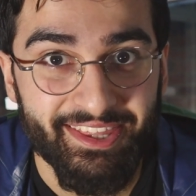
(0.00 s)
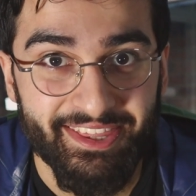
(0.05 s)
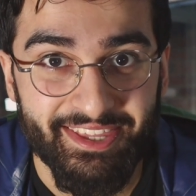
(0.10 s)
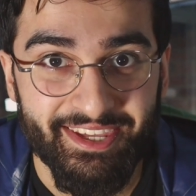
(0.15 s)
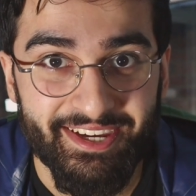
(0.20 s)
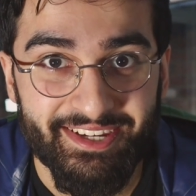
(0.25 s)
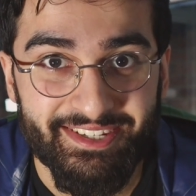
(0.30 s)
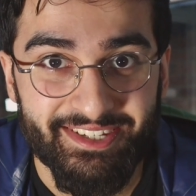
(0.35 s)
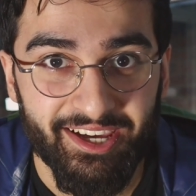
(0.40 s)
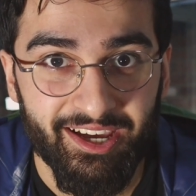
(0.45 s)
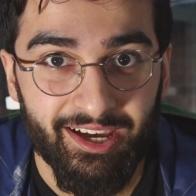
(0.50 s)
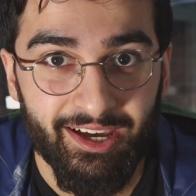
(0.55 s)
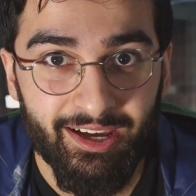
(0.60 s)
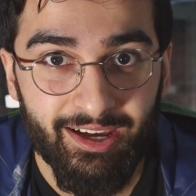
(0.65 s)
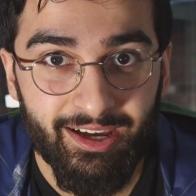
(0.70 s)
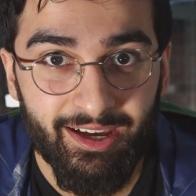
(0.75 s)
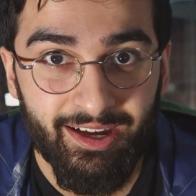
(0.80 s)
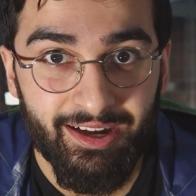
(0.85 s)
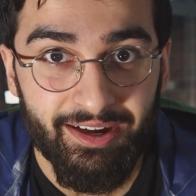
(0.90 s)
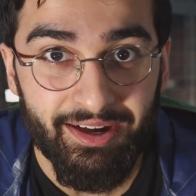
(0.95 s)
theatre
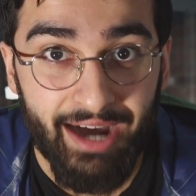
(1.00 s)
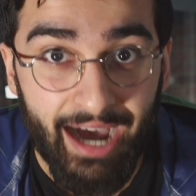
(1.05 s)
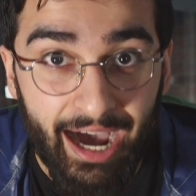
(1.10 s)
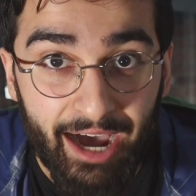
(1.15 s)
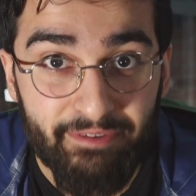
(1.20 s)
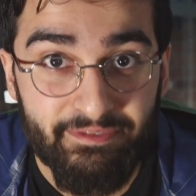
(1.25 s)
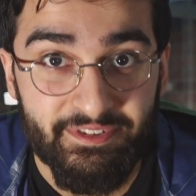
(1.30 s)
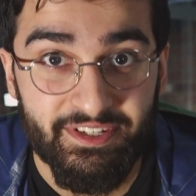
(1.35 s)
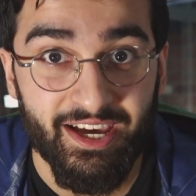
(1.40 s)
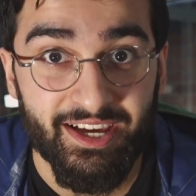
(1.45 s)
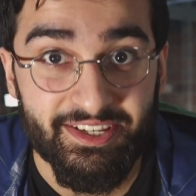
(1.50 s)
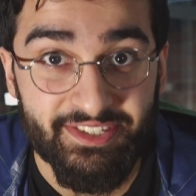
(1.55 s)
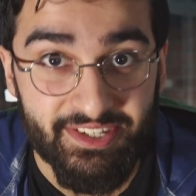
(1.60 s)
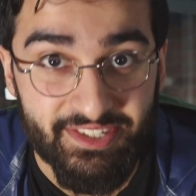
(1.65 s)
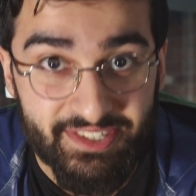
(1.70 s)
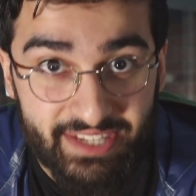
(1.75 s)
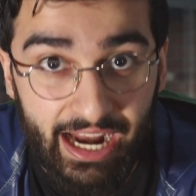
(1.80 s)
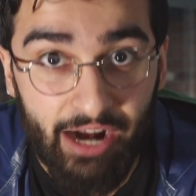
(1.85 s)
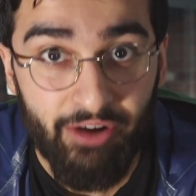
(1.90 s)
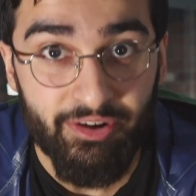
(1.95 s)
after a
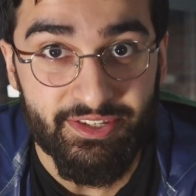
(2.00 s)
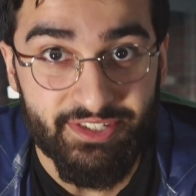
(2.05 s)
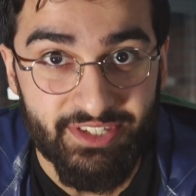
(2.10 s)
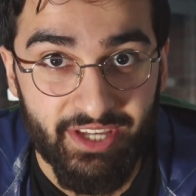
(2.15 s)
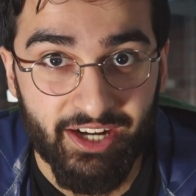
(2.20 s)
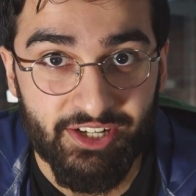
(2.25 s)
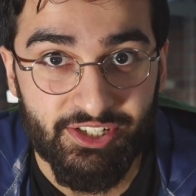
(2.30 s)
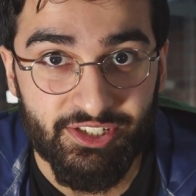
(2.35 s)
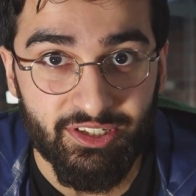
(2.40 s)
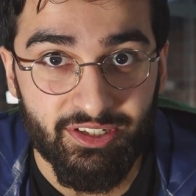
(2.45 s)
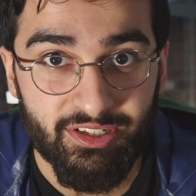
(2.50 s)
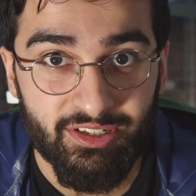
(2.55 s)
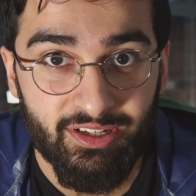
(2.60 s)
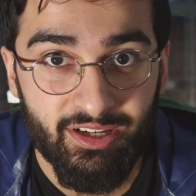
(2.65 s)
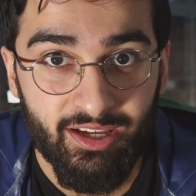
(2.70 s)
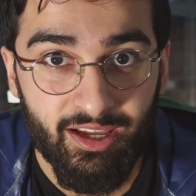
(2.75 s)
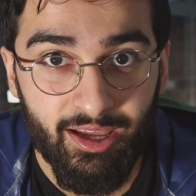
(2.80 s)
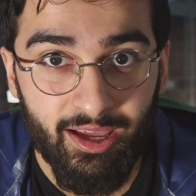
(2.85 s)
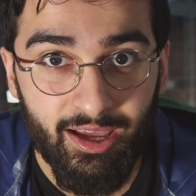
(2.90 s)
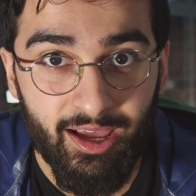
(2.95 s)
caesarean section.
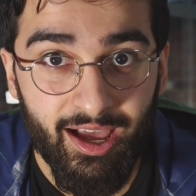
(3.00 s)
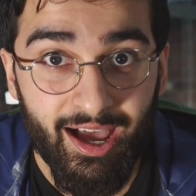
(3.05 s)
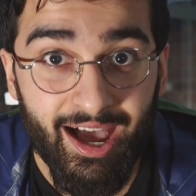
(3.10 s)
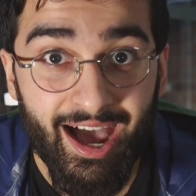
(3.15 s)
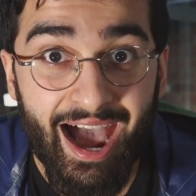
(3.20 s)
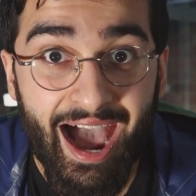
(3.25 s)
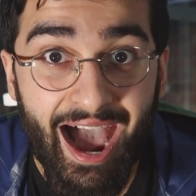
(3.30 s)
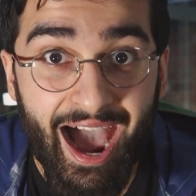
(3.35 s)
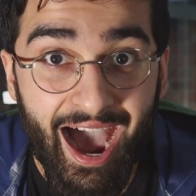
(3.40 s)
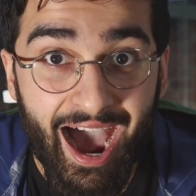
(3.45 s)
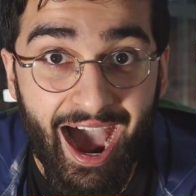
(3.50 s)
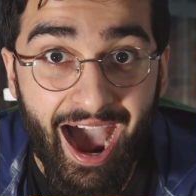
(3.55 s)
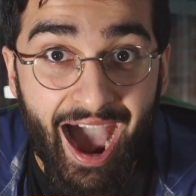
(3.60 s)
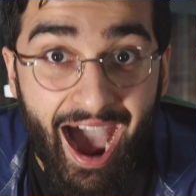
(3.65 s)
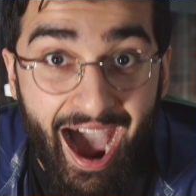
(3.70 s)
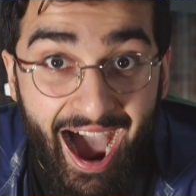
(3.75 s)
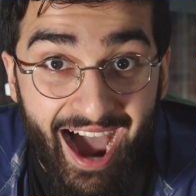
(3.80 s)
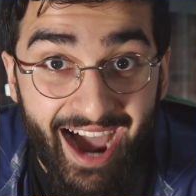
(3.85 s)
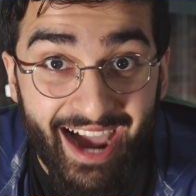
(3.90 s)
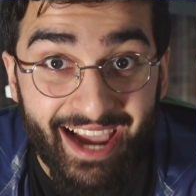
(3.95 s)

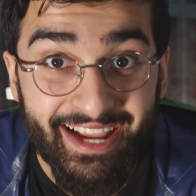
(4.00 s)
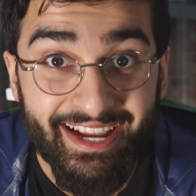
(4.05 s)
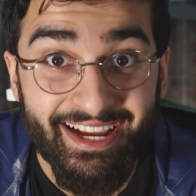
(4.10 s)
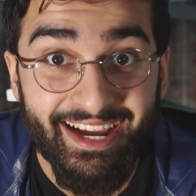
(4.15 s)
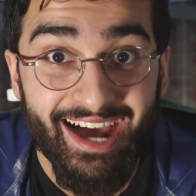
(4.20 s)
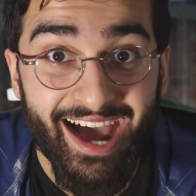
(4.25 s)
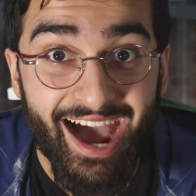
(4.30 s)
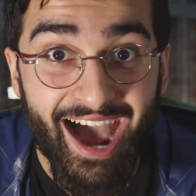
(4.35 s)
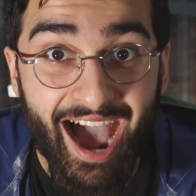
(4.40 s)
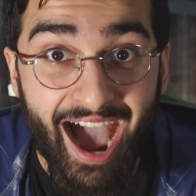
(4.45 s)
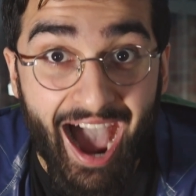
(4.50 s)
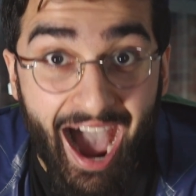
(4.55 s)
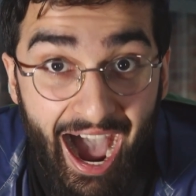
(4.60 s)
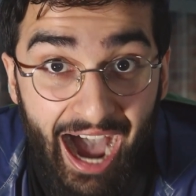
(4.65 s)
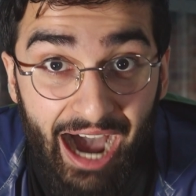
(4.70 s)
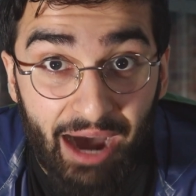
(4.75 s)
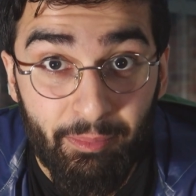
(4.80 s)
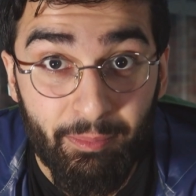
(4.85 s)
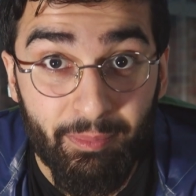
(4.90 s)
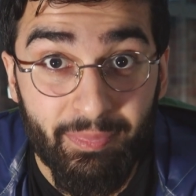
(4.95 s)
I
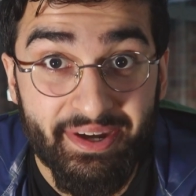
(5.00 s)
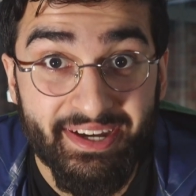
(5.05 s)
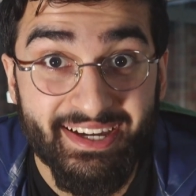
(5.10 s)
am